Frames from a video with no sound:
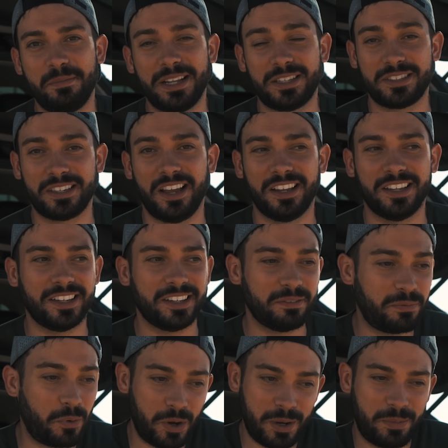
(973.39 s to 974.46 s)
It's
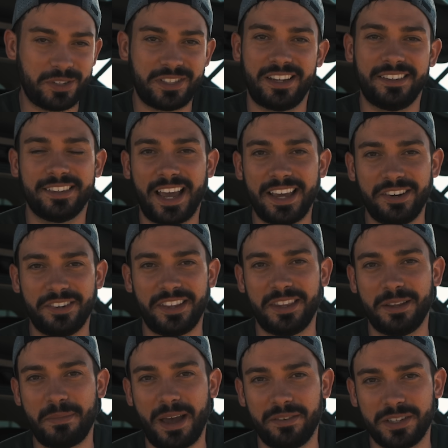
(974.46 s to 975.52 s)
40% lighter than
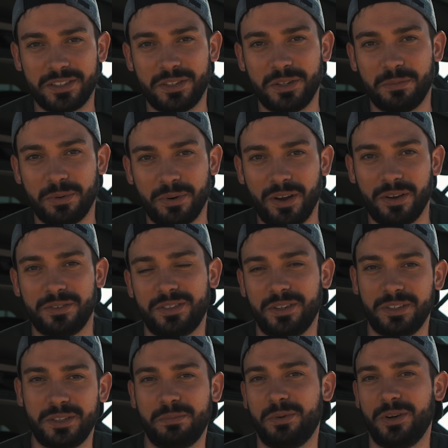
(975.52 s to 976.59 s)
the Mavic 2 Pro, so
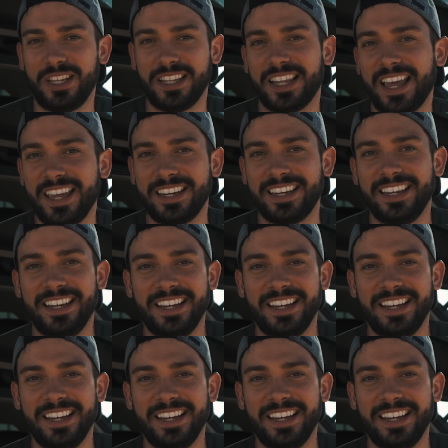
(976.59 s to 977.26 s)
it's pretty light.